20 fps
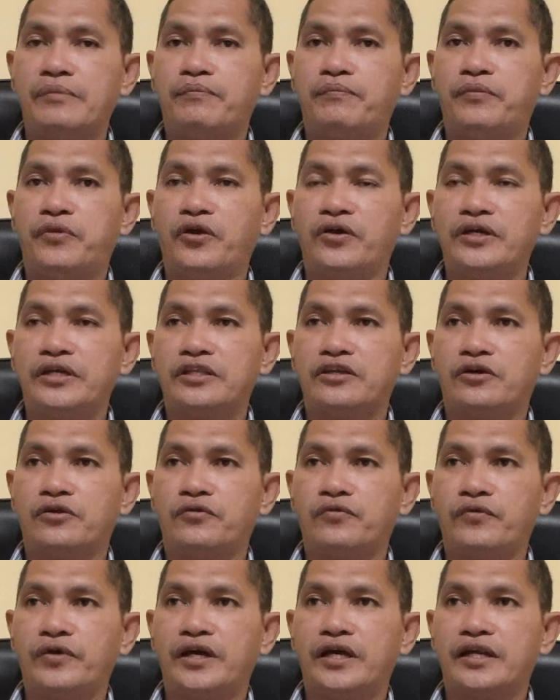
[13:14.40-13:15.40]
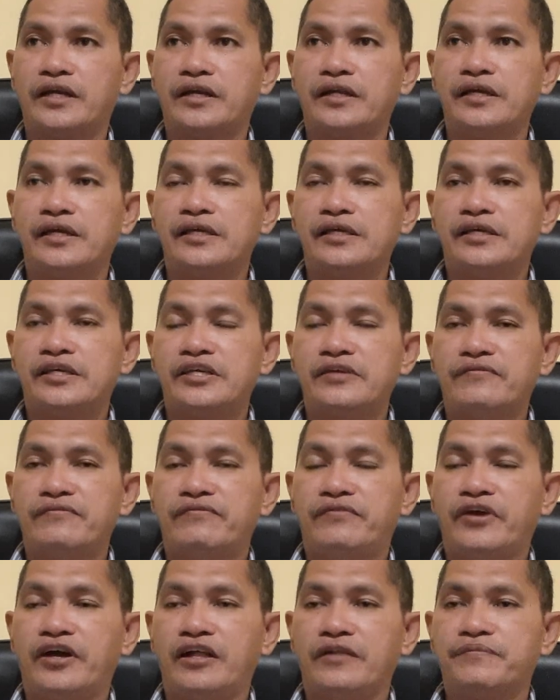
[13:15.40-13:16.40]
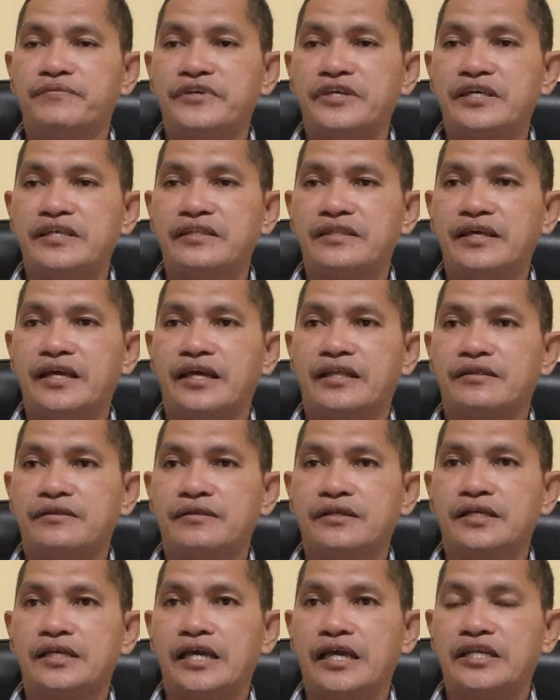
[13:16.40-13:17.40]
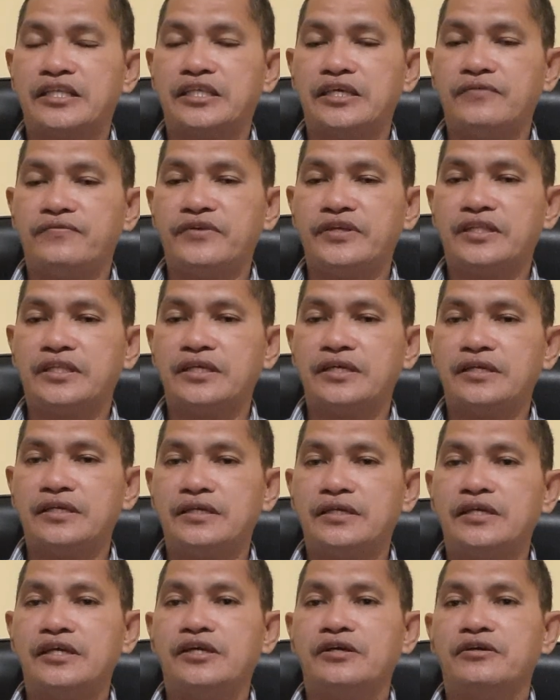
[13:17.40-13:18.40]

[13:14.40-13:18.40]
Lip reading: employed or were involved in that activity